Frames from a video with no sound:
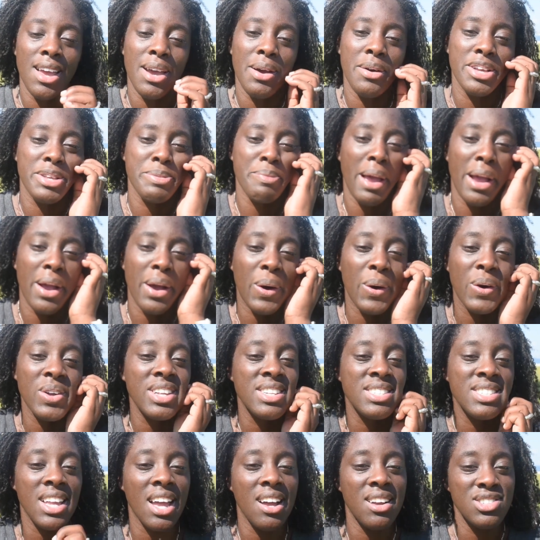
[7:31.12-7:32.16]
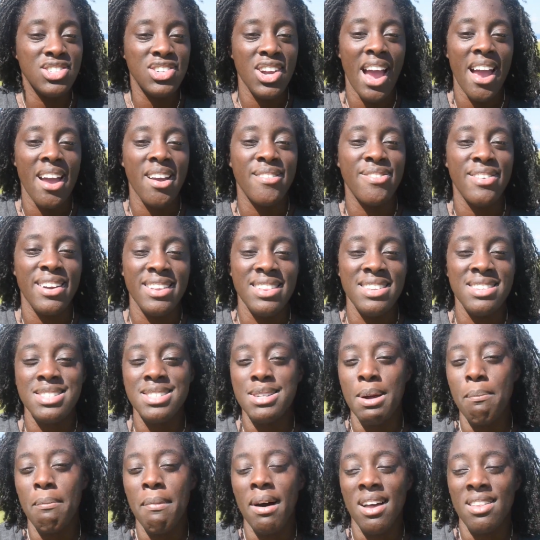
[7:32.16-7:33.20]
it was my goal to stay on track for at
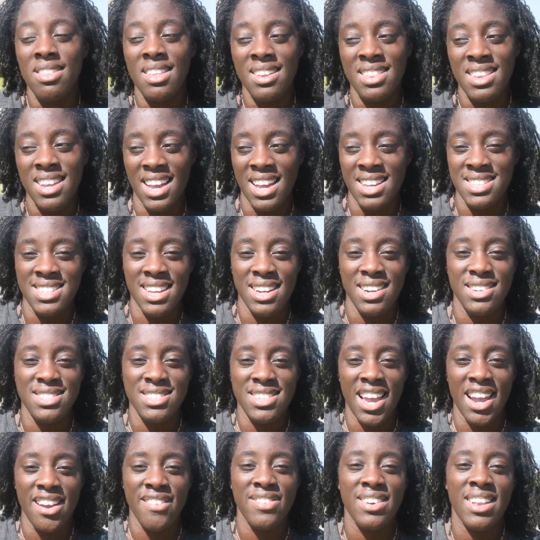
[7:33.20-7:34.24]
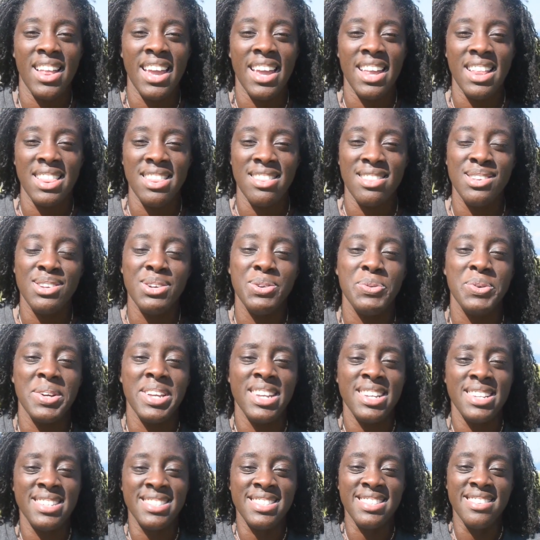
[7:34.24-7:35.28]
least a month I think I stayed on track for like two
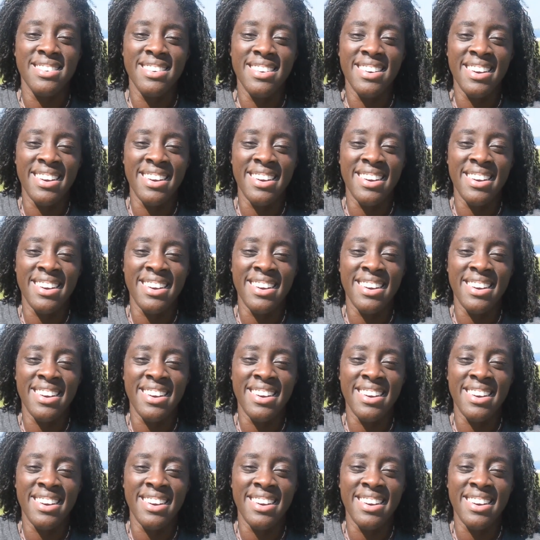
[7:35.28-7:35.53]
weeks